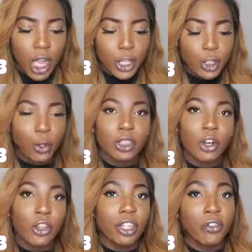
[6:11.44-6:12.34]
you go
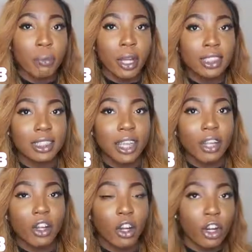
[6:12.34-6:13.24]
into all the different places
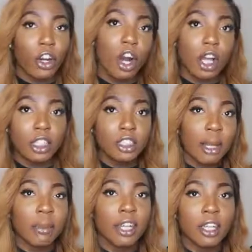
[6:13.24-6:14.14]
that are on
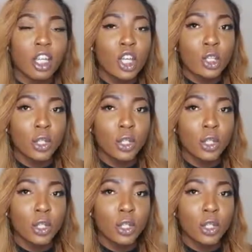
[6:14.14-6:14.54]
Shopkick,